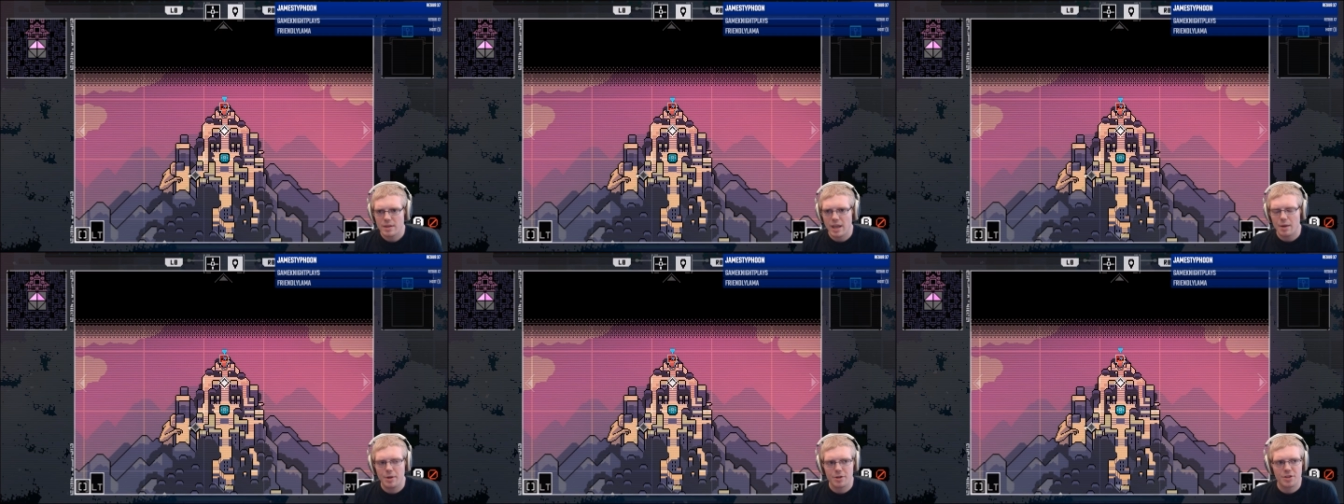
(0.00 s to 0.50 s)

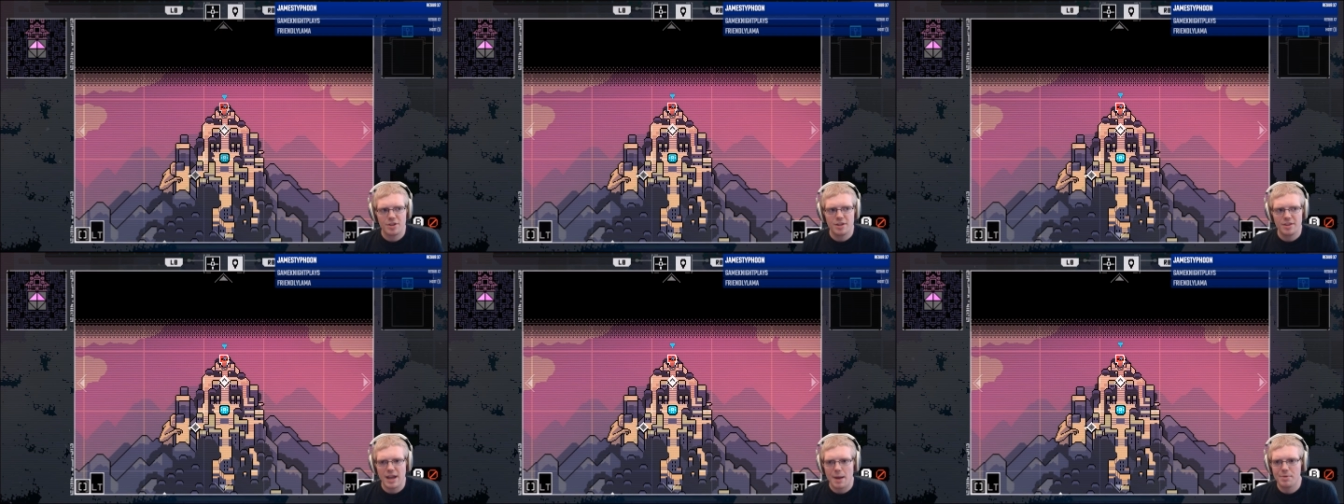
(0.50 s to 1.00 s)
Yeah, we also see in
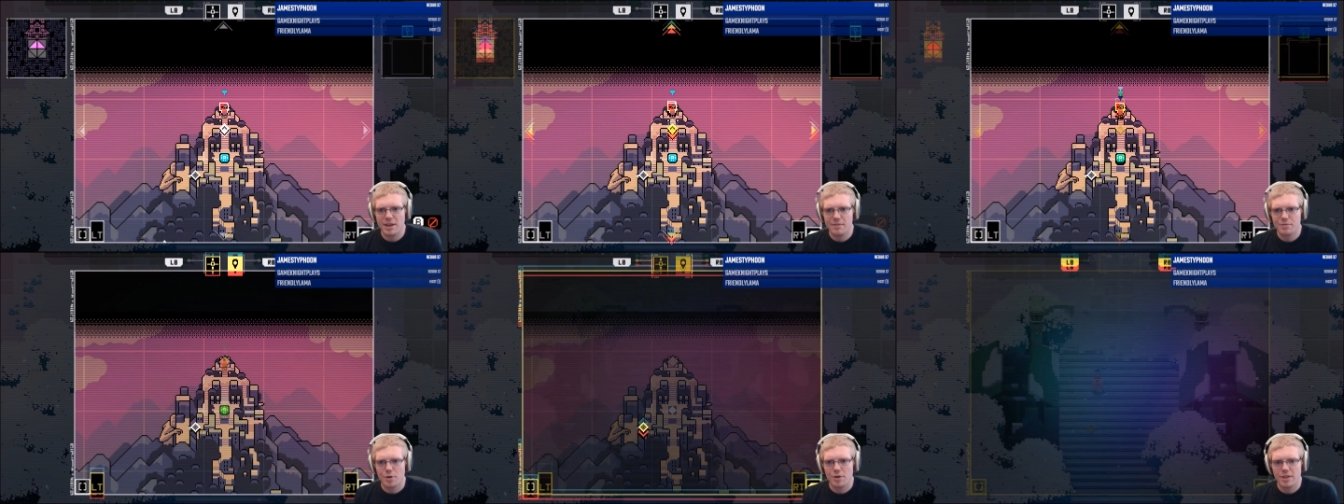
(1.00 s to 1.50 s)
the upper
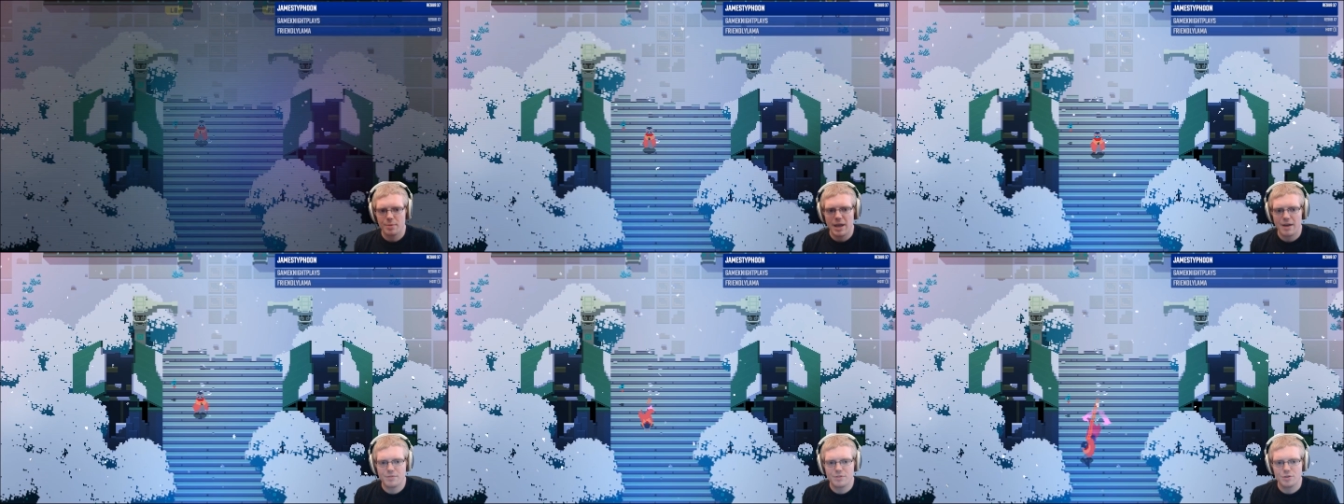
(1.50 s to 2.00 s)
left corner that we
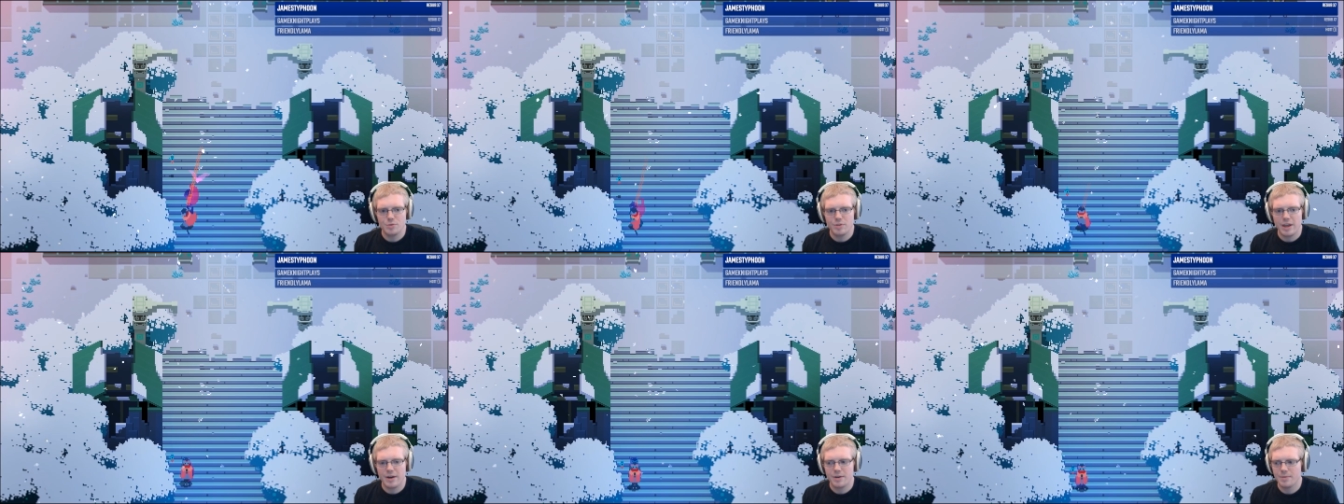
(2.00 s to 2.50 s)
have 2
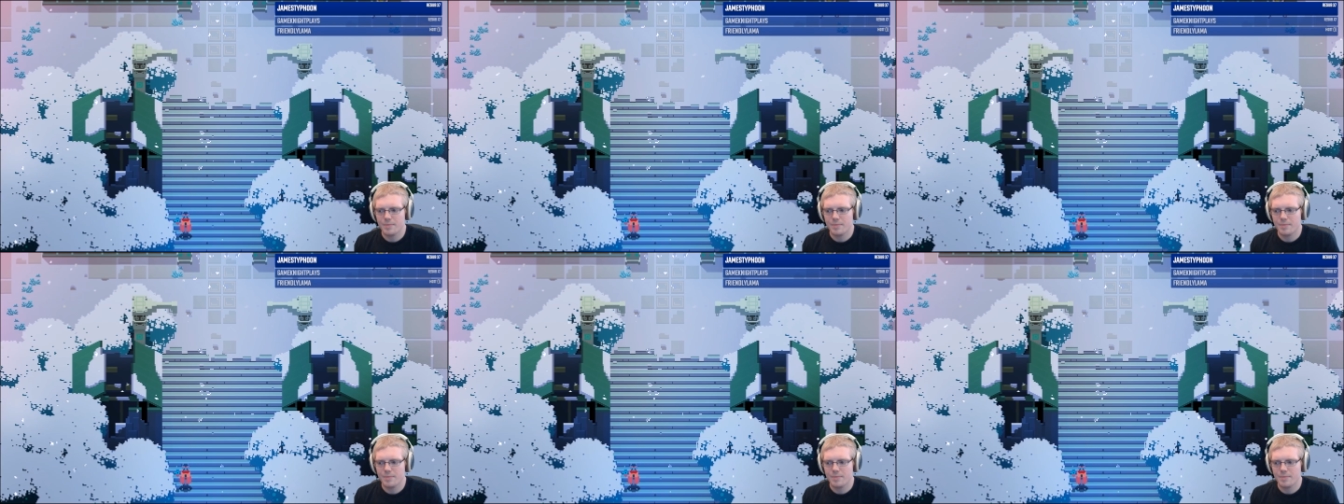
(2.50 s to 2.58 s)
there.